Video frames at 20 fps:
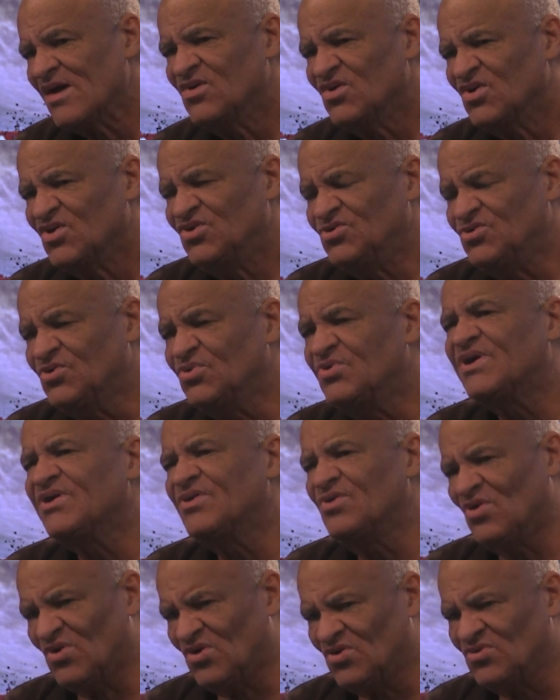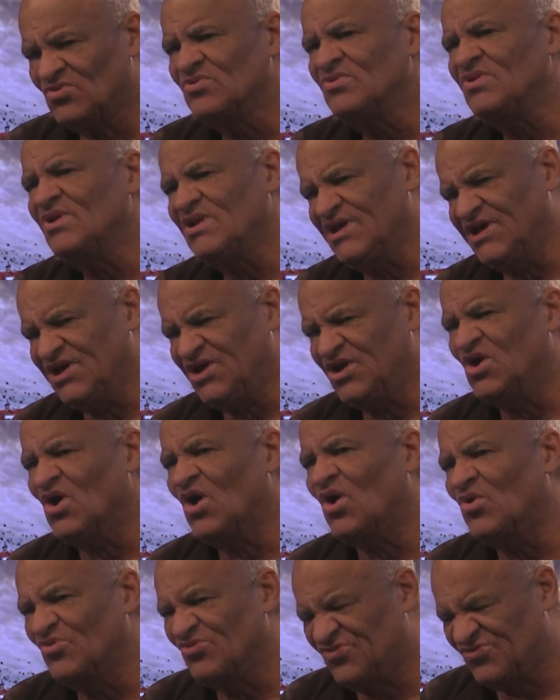you can only
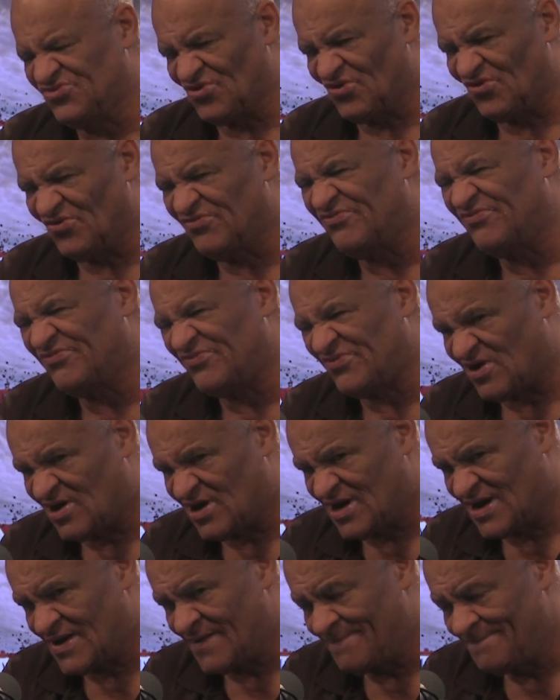go so far.